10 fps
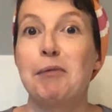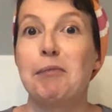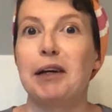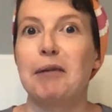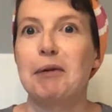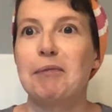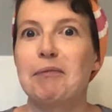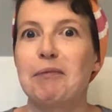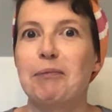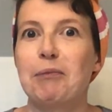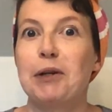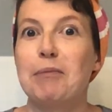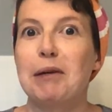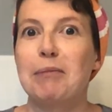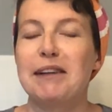become a pretty
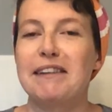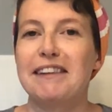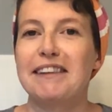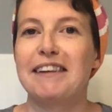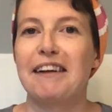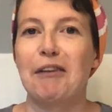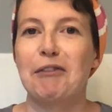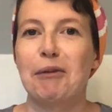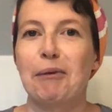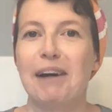big business after a